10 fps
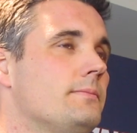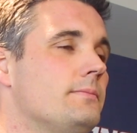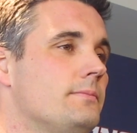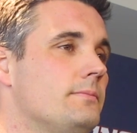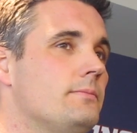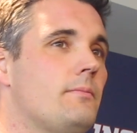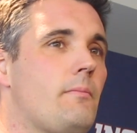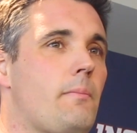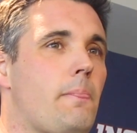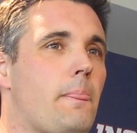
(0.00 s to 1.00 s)
What, what have
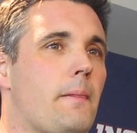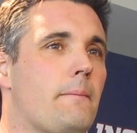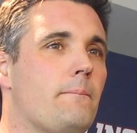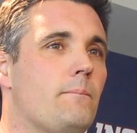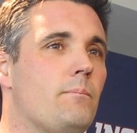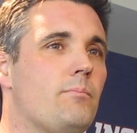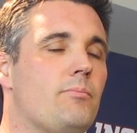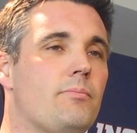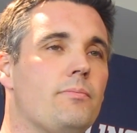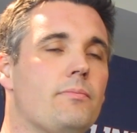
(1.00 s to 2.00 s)
you learned about your team
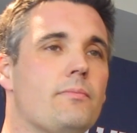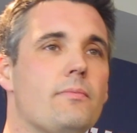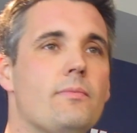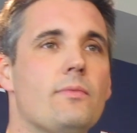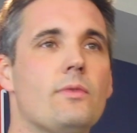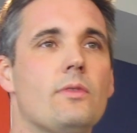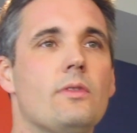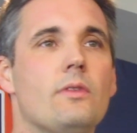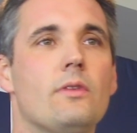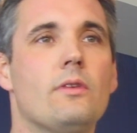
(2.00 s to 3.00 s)
during your difficult
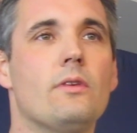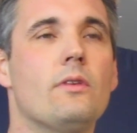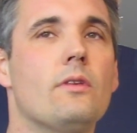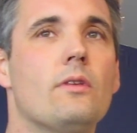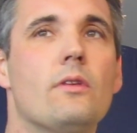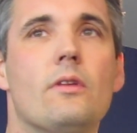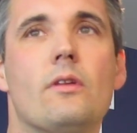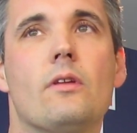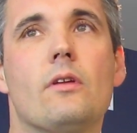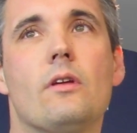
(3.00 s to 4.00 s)
non-conference schedule so
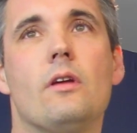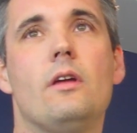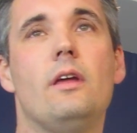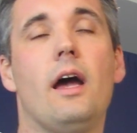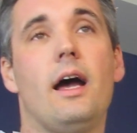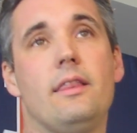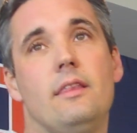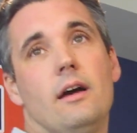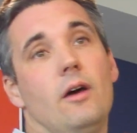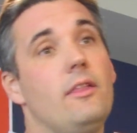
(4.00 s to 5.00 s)
far? Yeah, I,
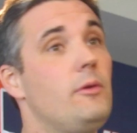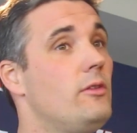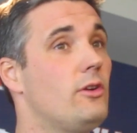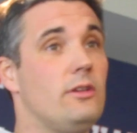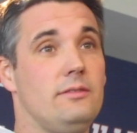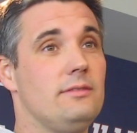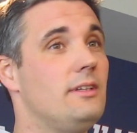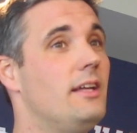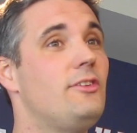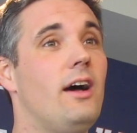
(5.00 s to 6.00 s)
I think we've learned
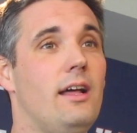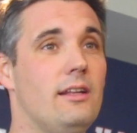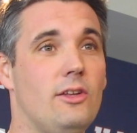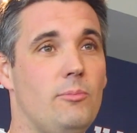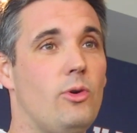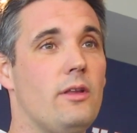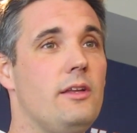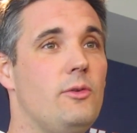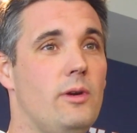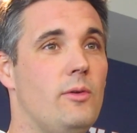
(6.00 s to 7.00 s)
a ton, more
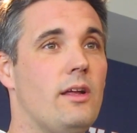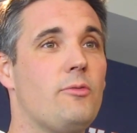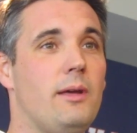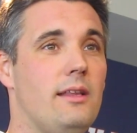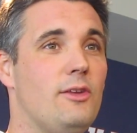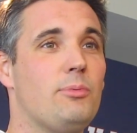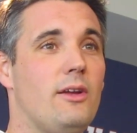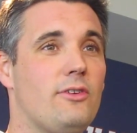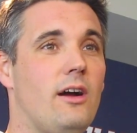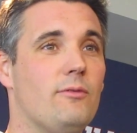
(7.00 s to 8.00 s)
than we want to spend on this
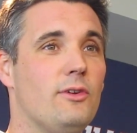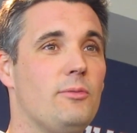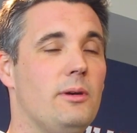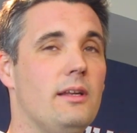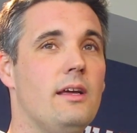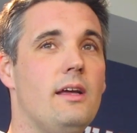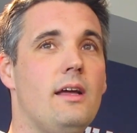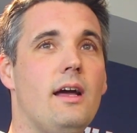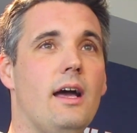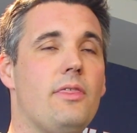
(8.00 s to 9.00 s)
press conference. But
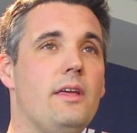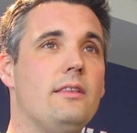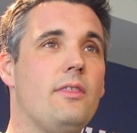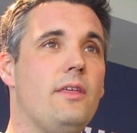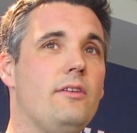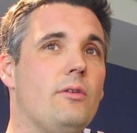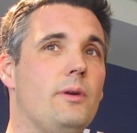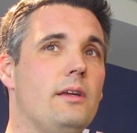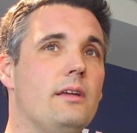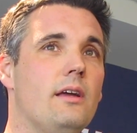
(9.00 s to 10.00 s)
I think the things that we,